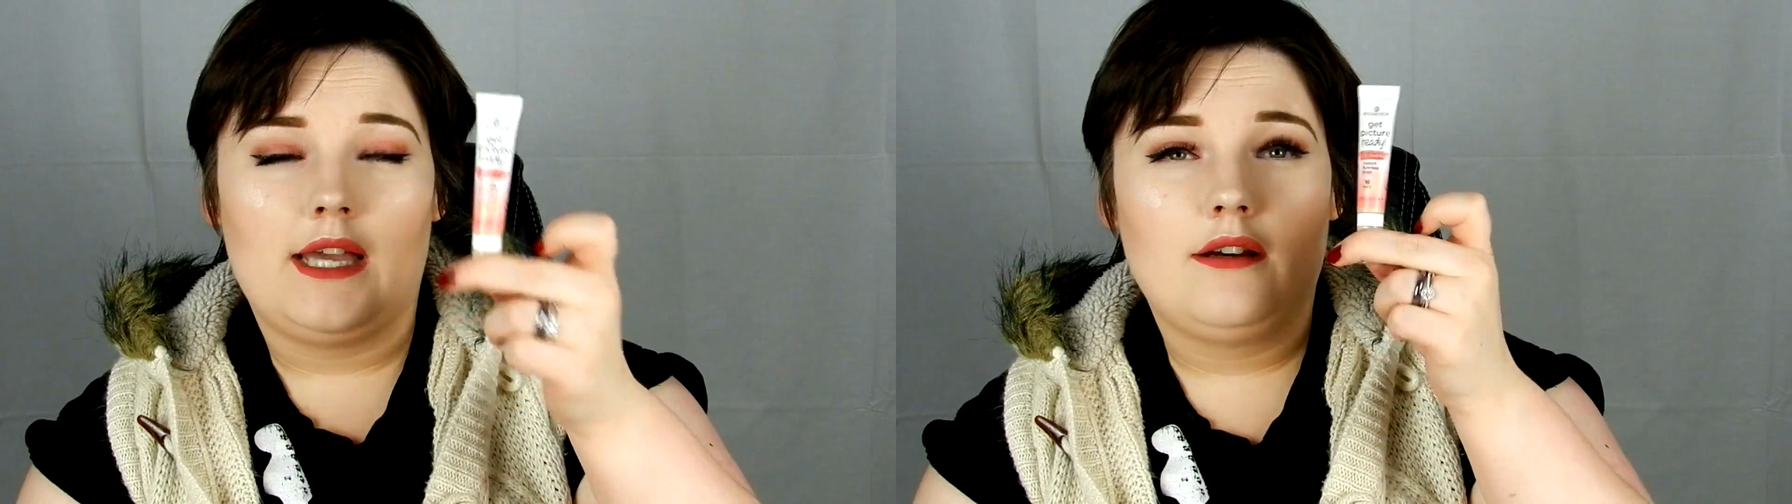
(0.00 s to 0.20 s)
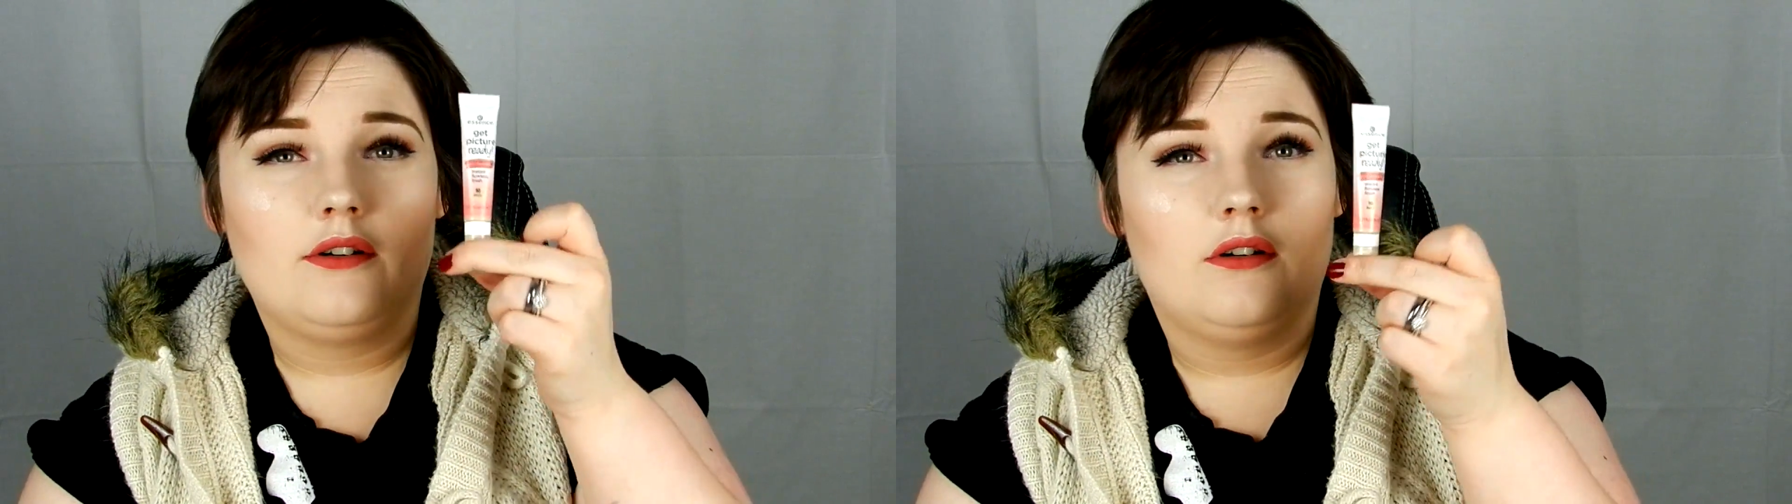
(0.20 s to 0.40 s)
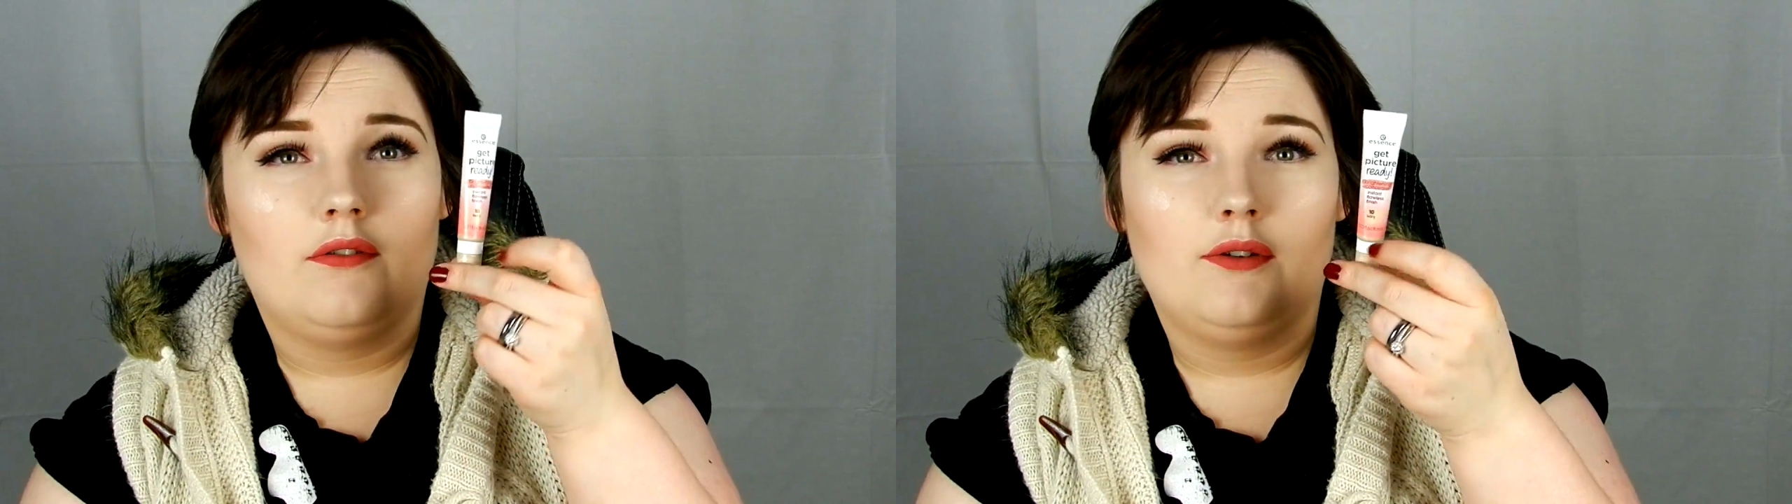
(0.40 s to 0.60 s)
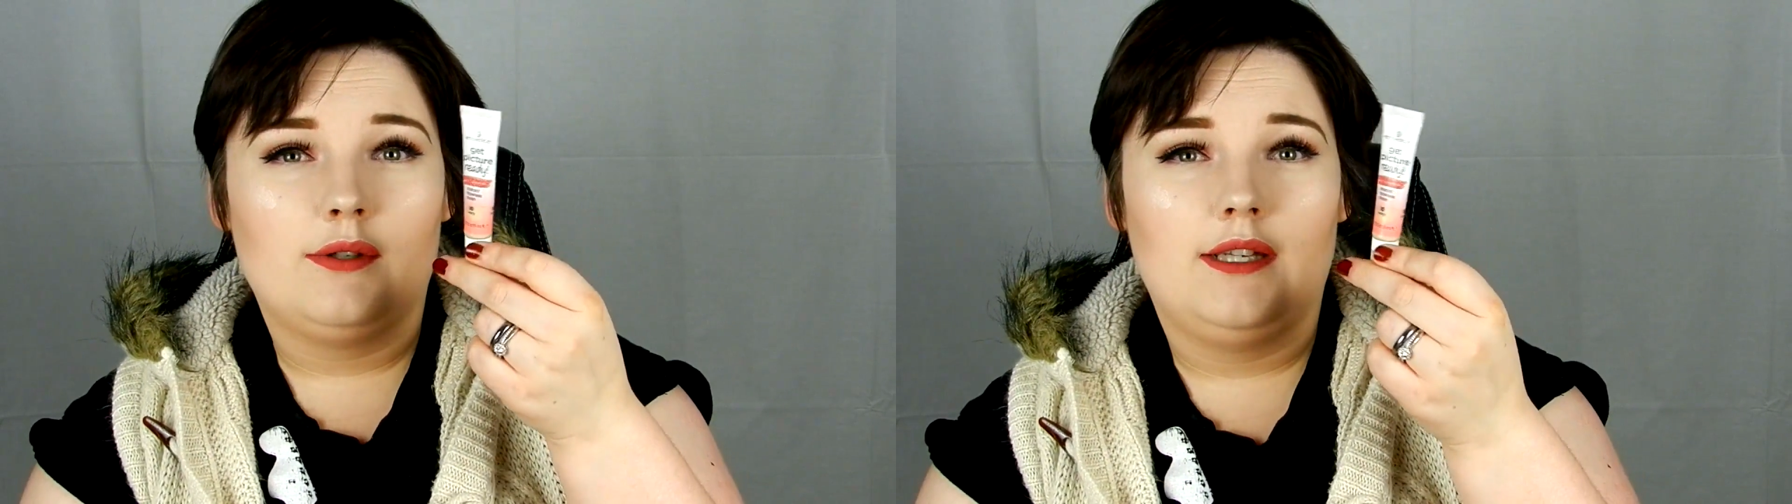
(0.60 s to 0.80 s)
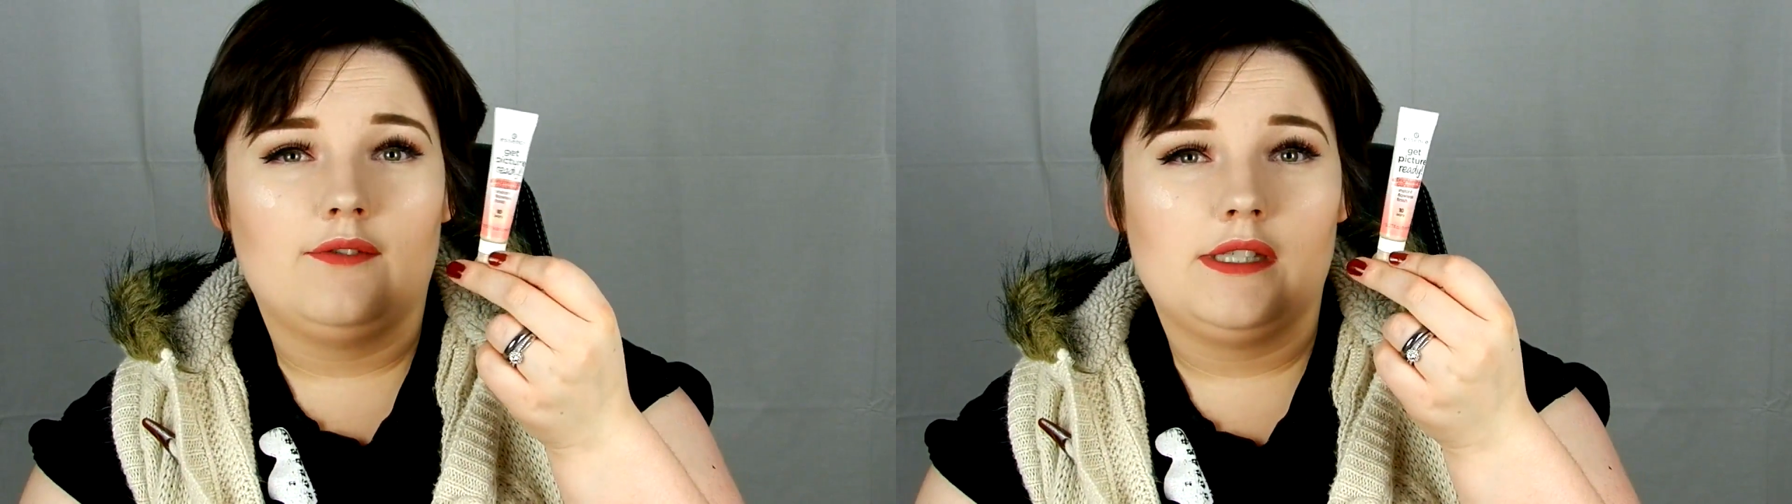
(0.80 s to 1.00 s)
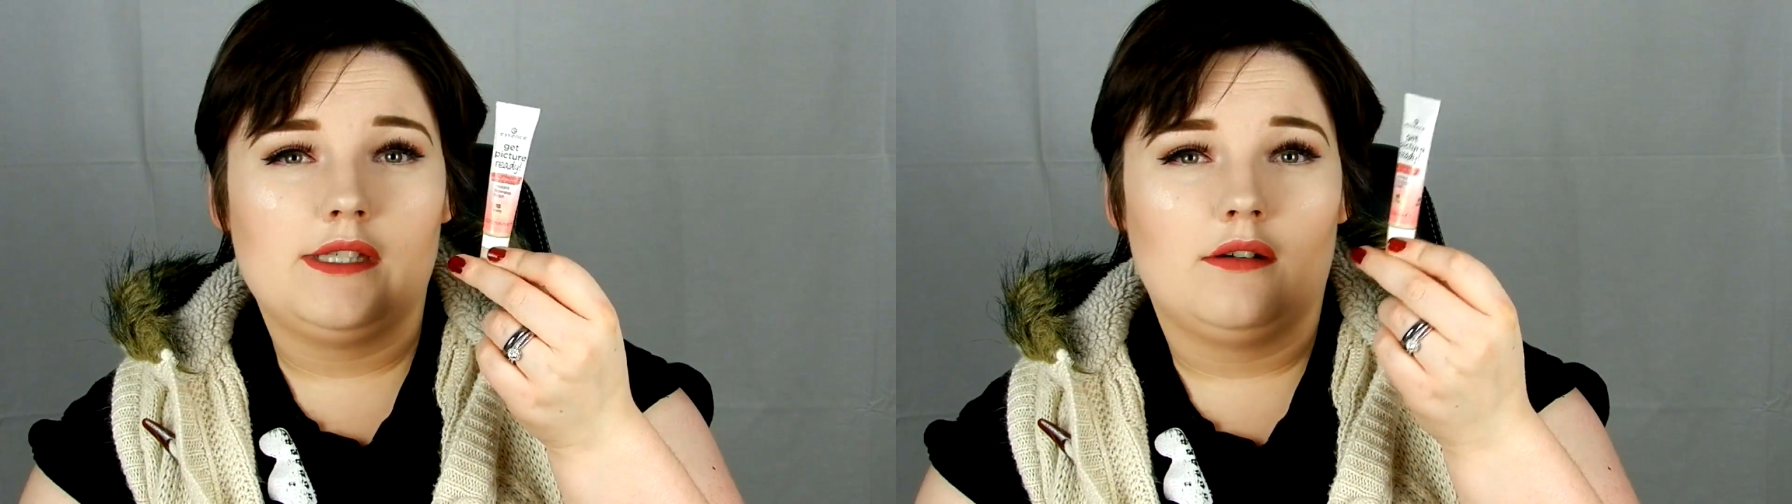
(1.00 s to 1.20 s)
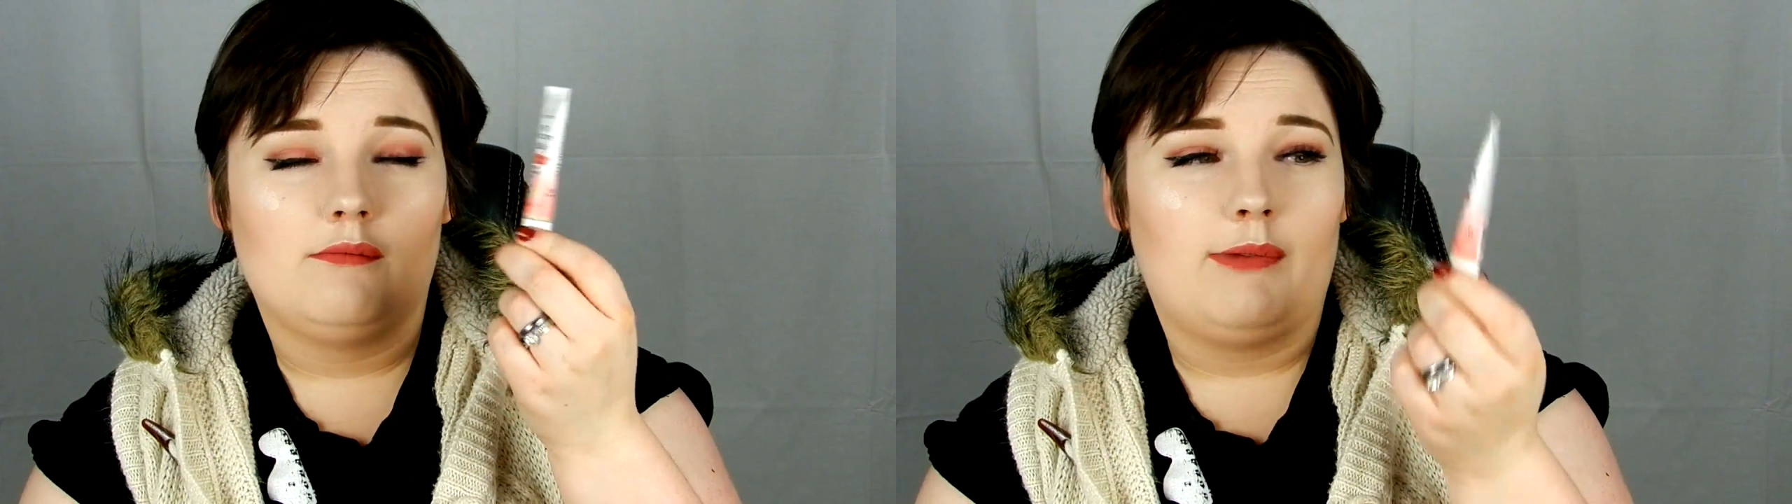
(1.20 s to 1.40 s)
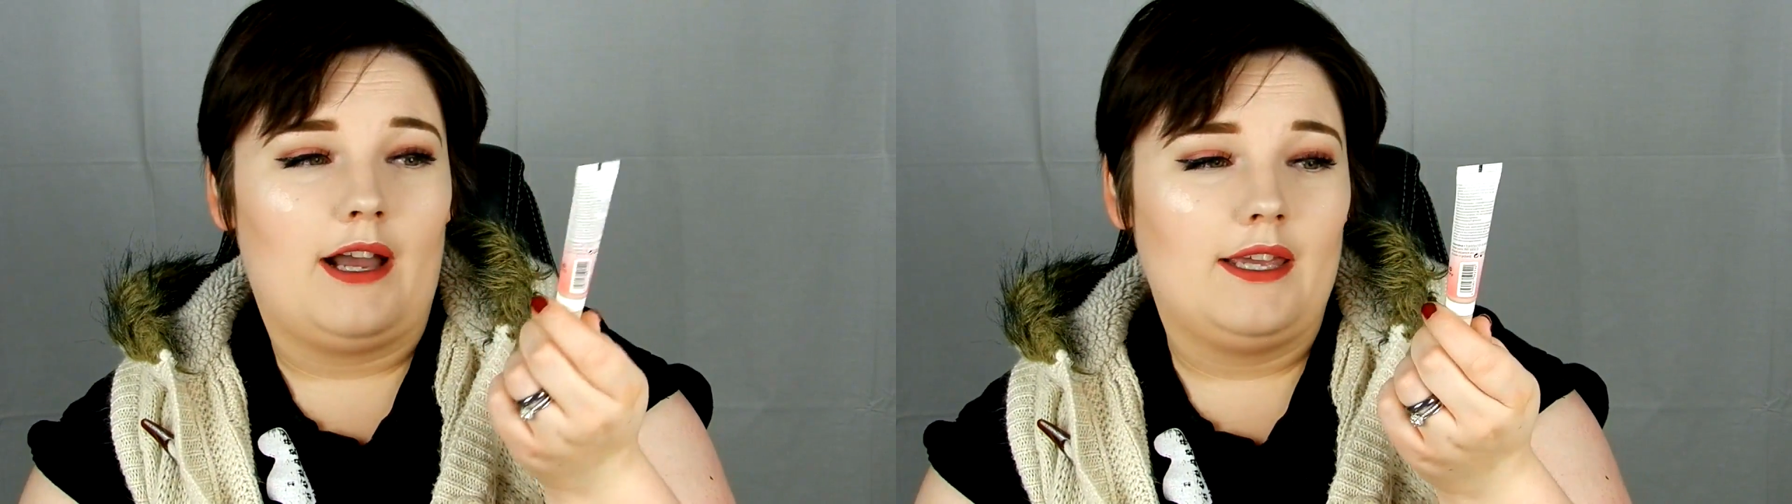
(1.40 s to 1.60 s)
I don't know if you can even still
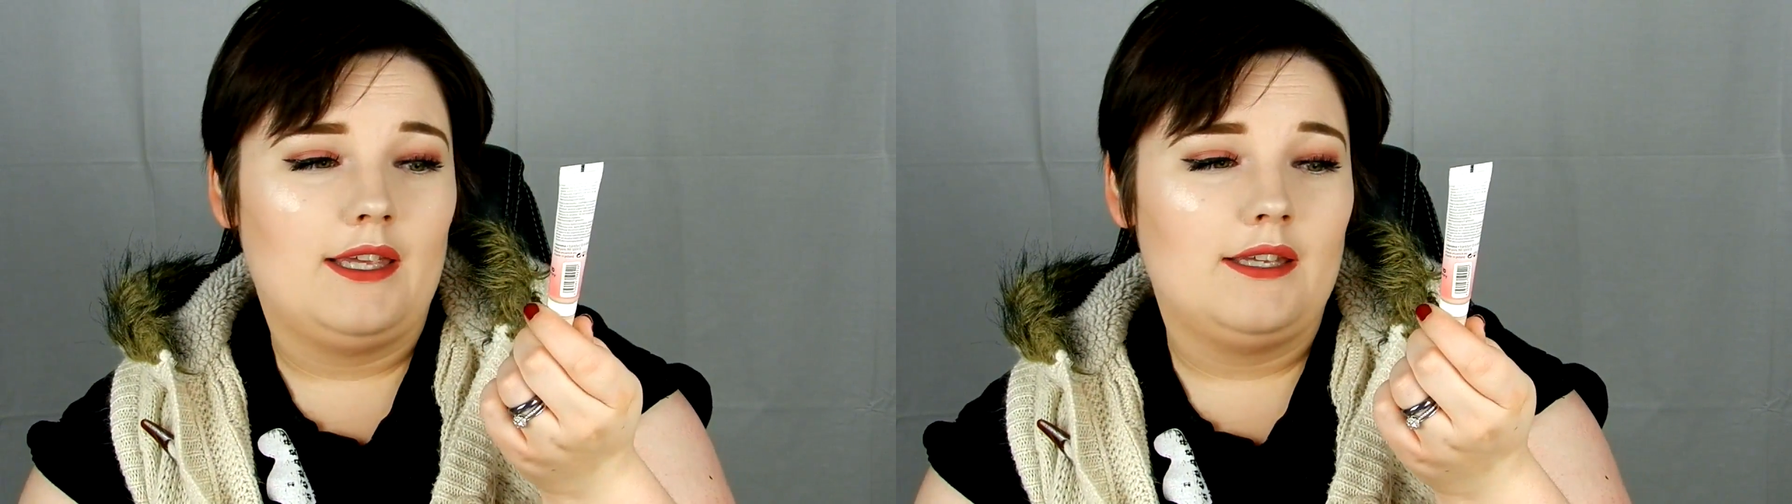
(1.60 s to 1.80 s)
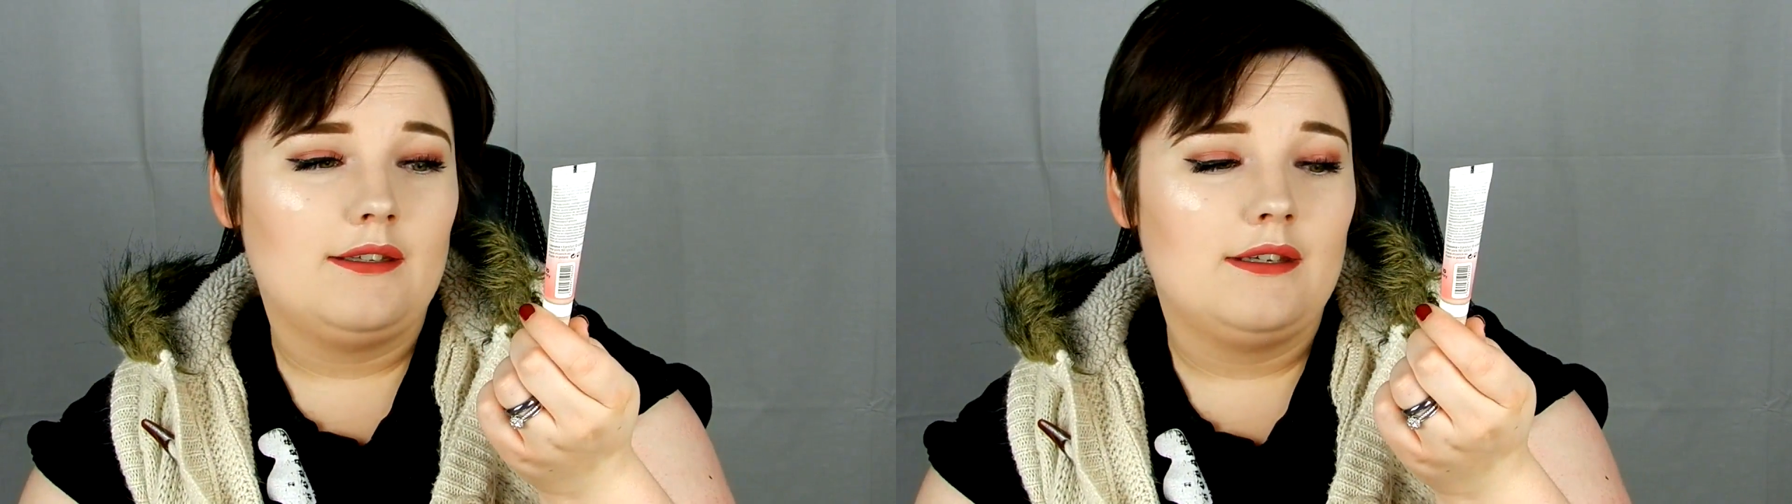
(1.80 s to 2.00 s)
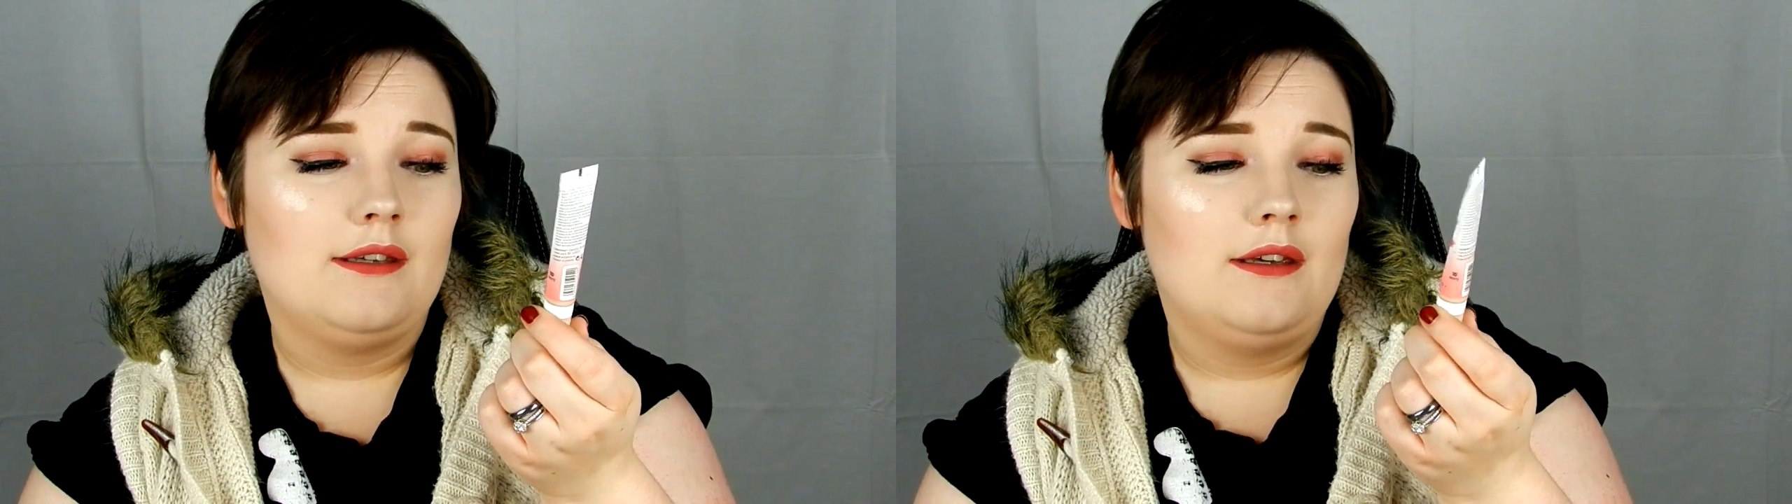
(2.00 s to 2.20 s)
buy it.